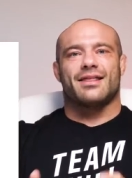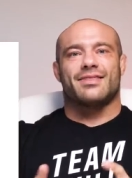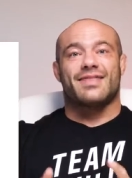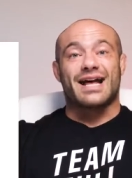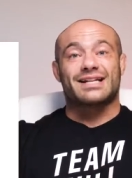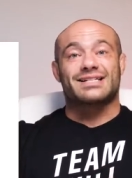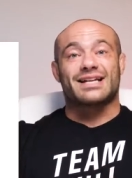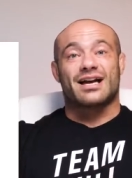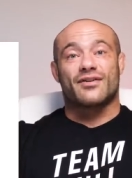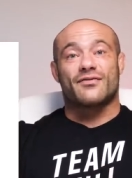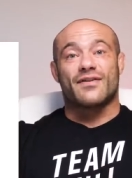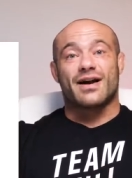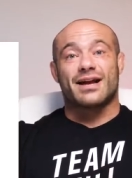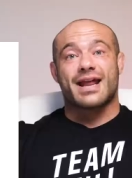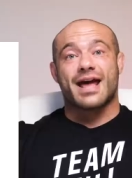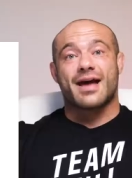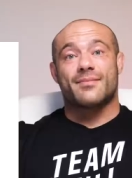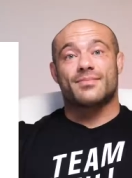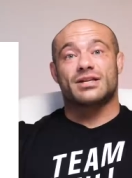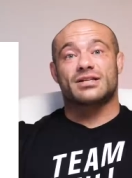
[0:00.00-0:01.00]
That's how to find
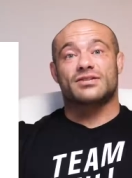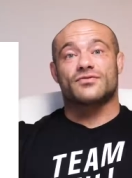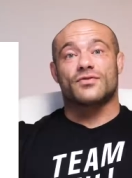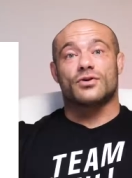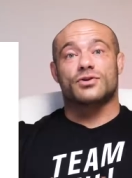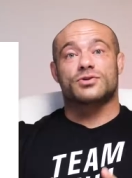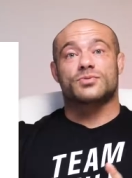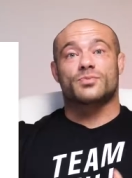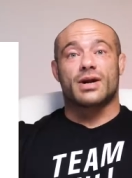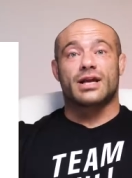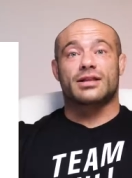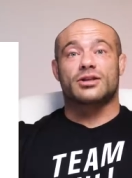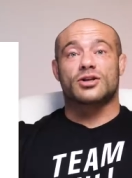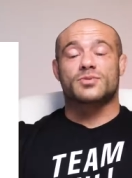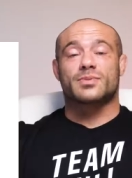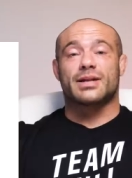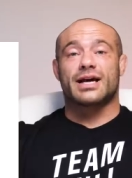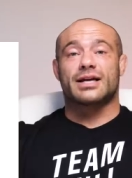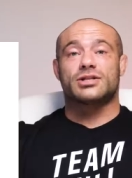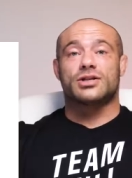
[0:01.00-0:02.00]
happiness, folks. Break
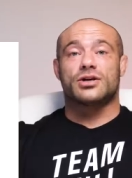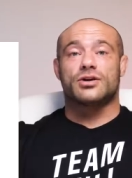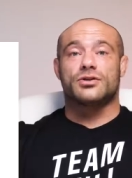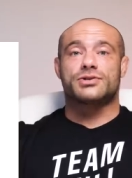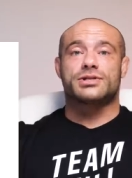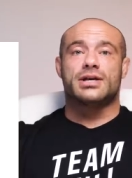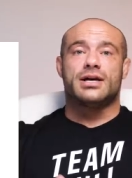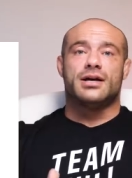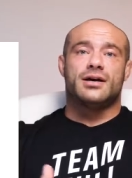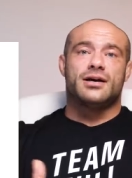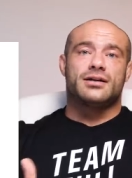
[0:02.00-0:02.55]
those plateaus.